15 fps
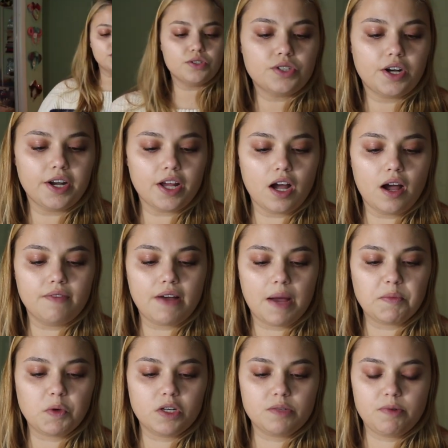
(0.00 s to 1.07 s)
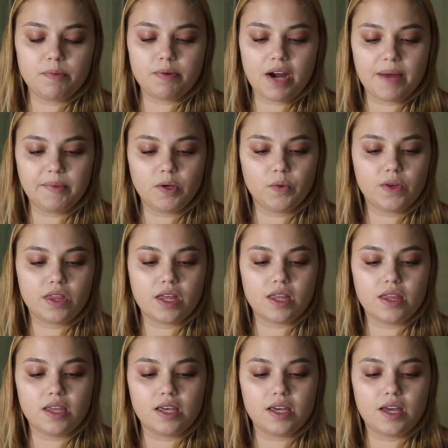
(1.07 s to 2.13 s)
So starting off, I'm going to be priming with
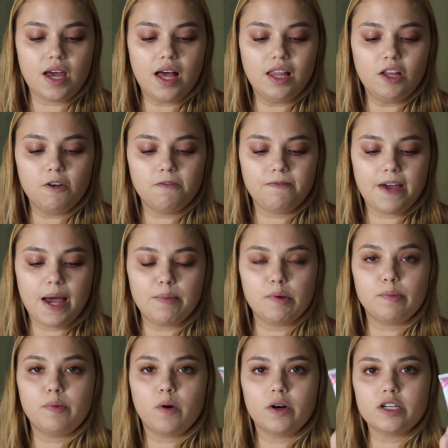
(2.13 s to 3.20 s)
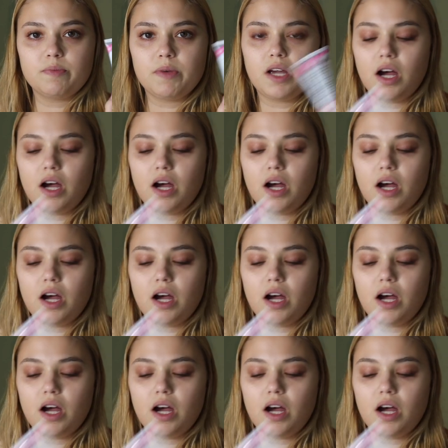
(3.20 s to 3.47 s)
the Hello Fab Pores Be